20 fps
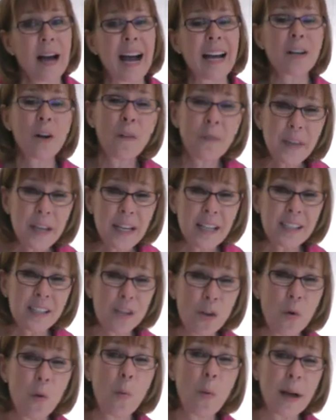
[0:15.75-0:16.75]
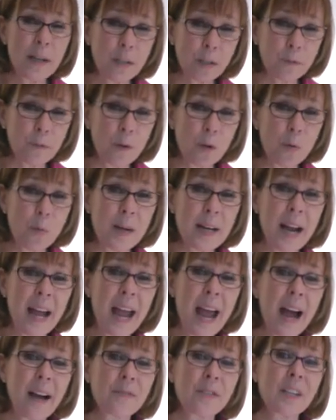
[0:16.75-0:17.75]
I don't think it's so wonderful when I
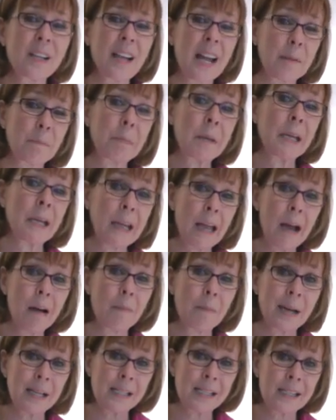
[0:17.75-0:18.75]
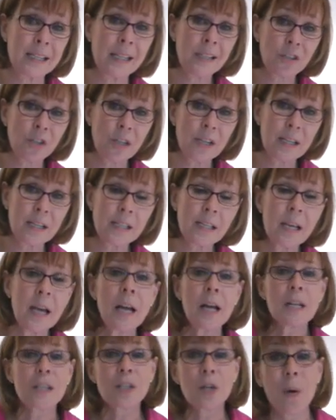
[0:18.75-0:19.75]
have to like pick out my stitches.
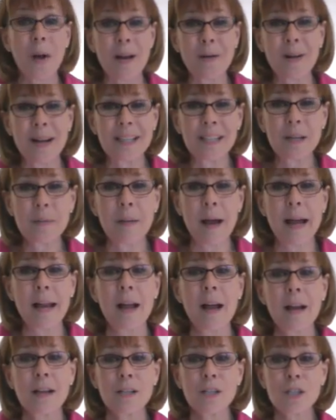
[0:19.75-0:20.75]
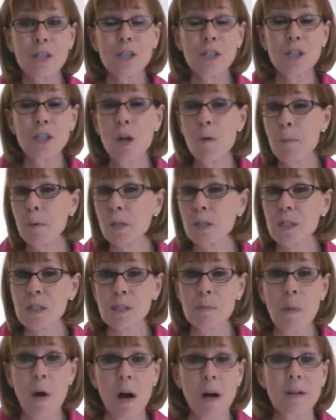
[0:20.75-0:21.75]
So I went to my super
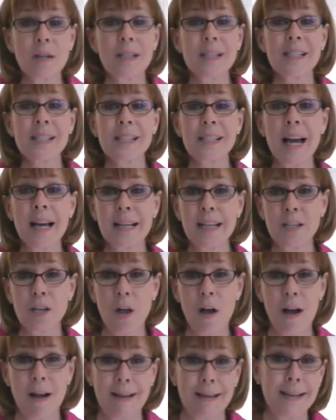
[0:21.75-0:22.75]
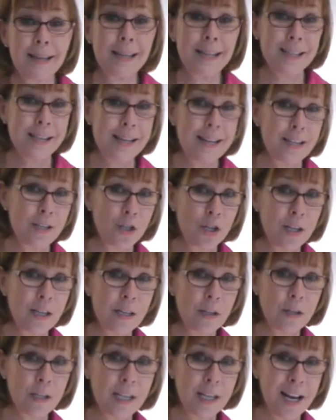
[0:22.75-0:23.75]
smart son-in-law, he's an
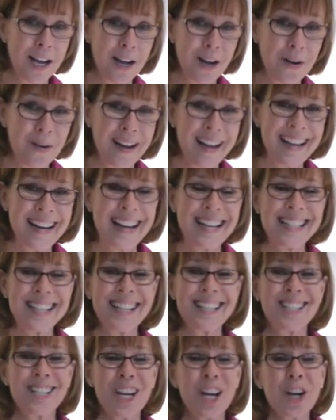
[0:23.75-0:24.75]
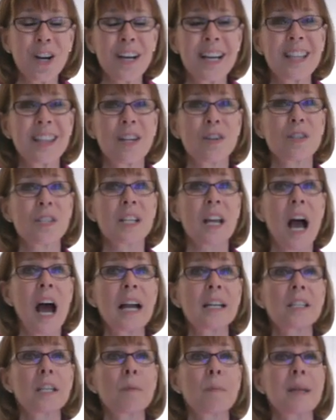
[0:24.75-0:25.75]
engineer, you know, and I said, Jerry, there's
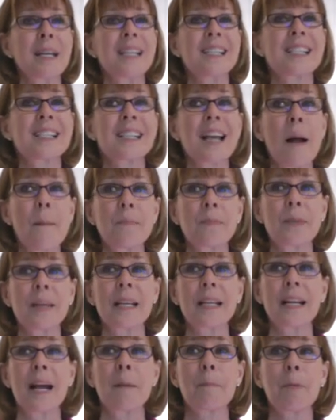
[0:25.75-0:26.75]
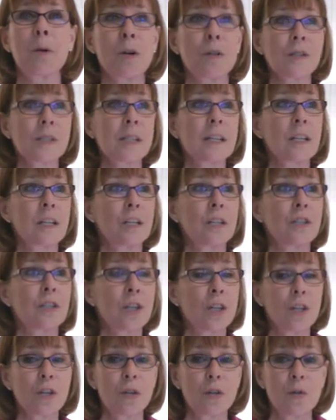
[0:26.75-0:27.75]
got to be something a person
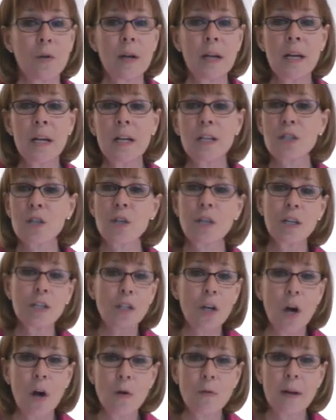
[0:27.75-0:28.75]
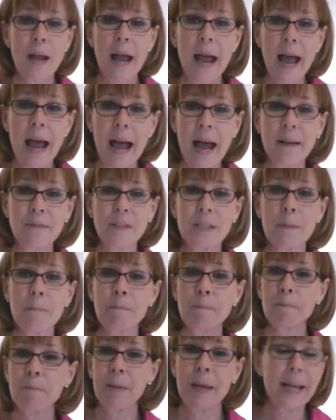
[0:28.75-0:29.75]
could do so you don't have to
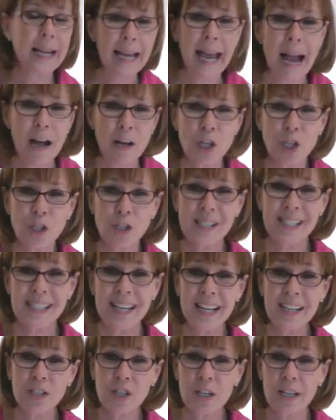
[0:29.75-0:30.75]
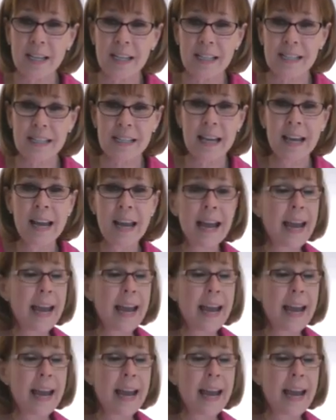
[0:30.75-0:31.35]
pick out your stitches.